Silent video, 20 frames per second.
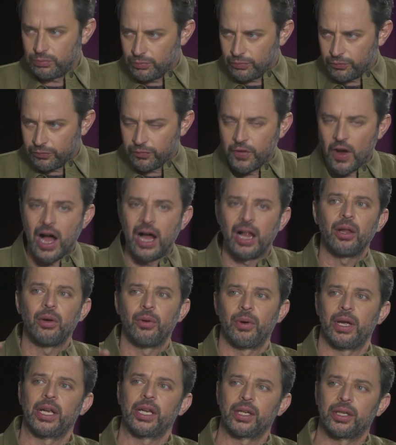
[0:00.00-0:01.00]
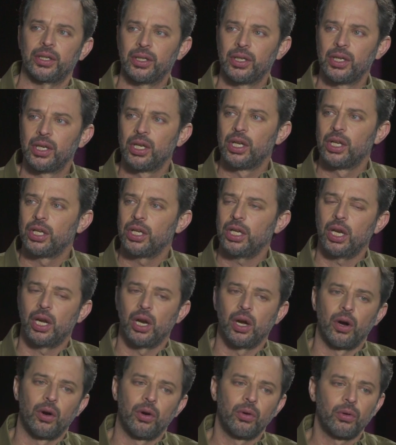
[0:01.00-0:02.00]
following, you
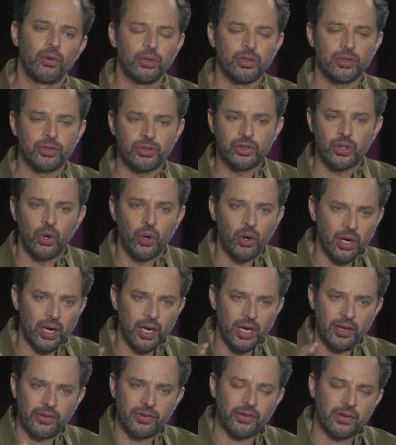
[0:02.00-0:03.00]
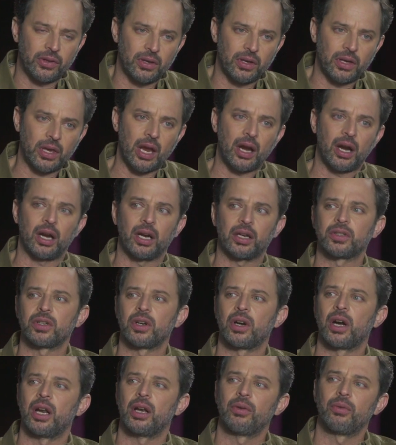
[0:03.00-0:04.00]
know, Tori's
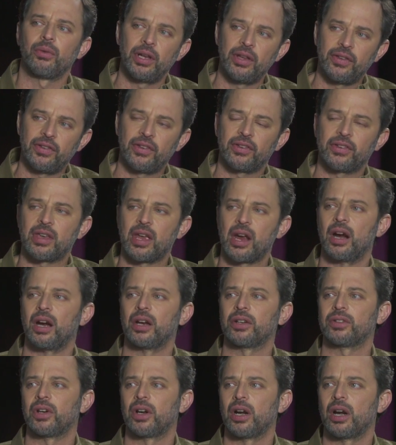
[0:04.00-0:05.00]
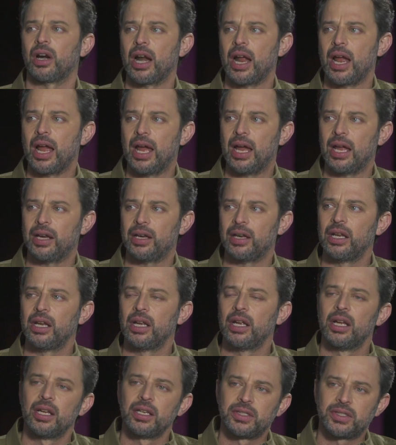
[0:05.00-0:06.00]
character and Reese's character and
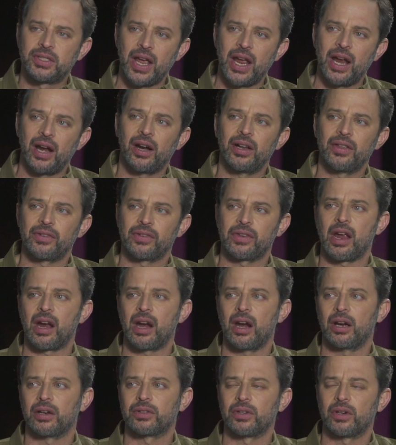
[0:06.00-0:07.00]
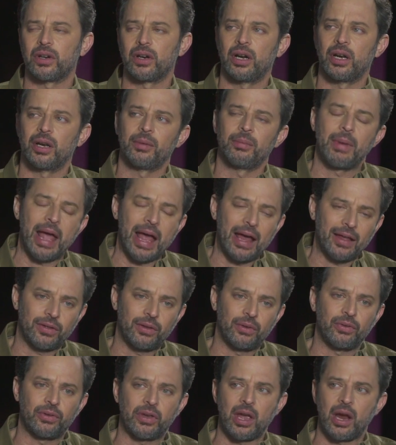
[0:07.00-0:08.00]
Taryn's character and
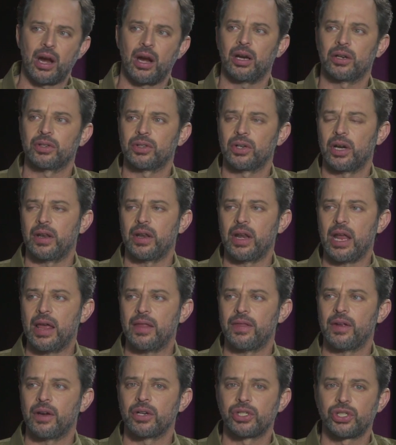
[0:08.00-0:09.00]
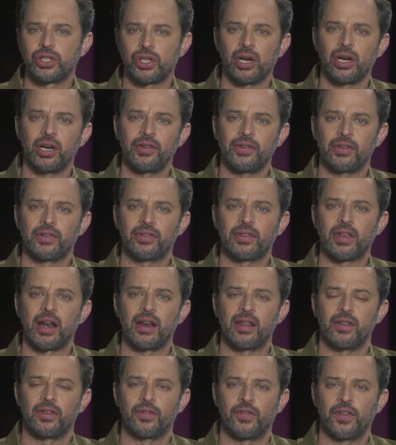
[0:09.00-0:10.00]
Matthew's character and their journeys inside
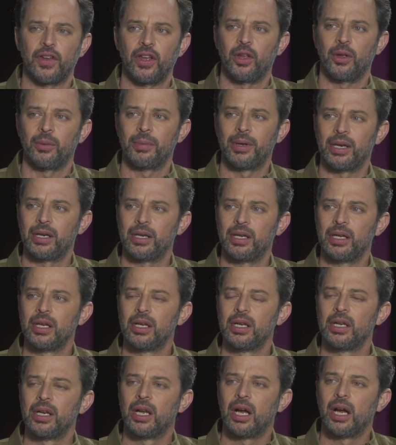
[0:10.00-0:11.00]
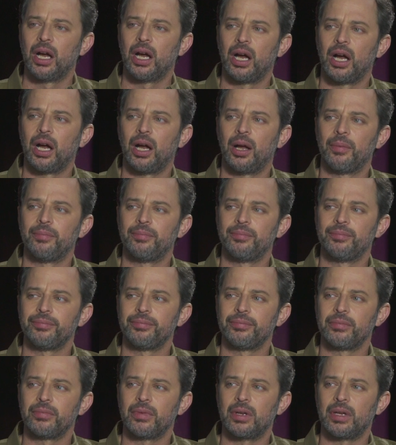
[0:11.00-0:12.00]
of this film, um
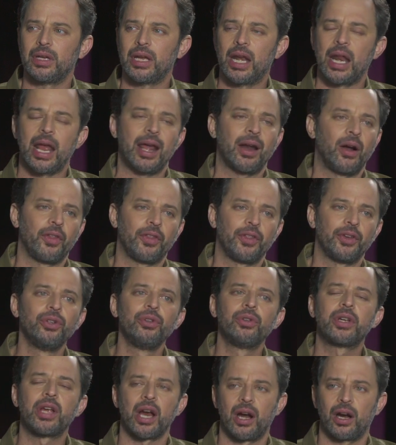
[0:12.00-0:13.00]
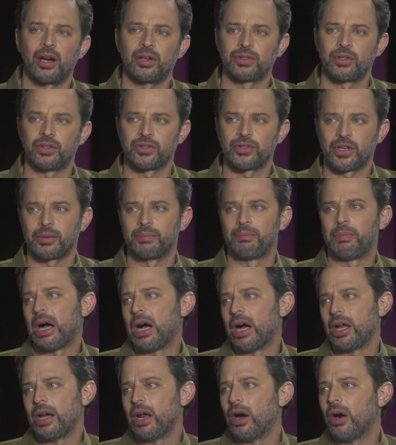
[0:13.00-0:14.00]
and all the new characters like
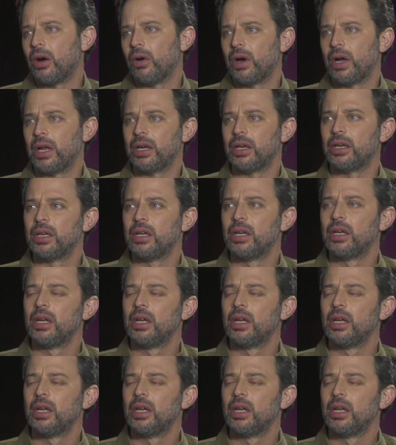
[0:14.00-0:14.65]
Bono and